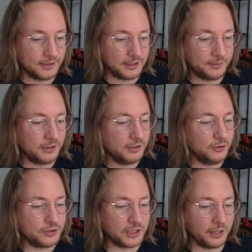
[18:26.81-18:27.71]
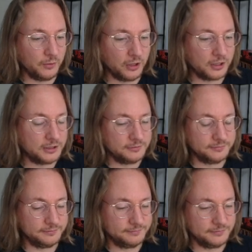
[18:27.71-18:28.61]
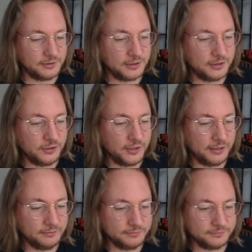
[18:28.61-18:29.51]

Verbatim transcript: I'm gonna do time walk. Gonna do it.